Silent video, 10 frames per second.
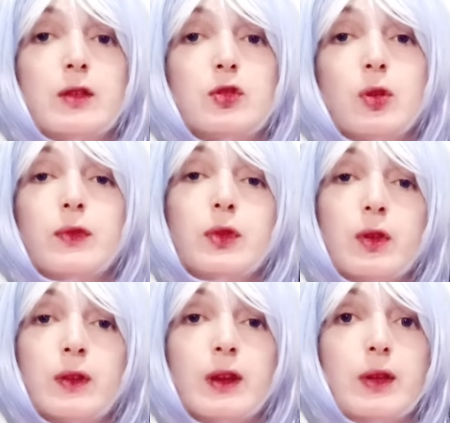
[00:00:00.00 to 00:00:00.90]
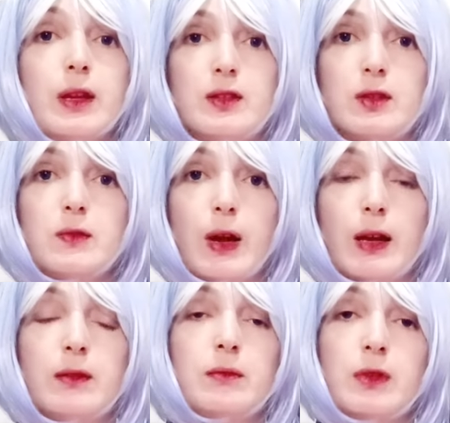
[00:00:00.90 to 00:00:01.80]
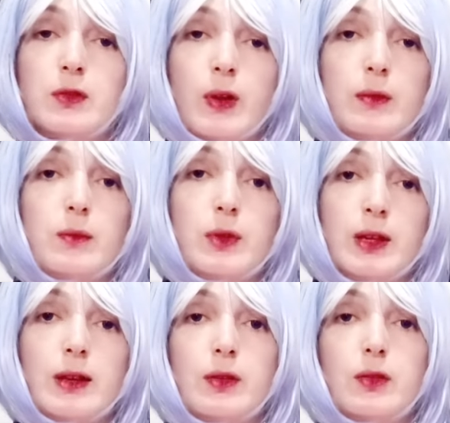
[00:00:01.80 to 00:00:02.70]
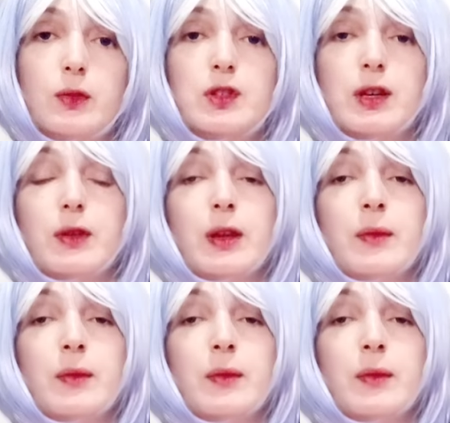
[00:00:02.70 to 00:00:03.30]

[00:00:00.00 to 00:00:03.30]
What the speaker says: So if you don't agree, just fine. That's fine. We can agree to disagree.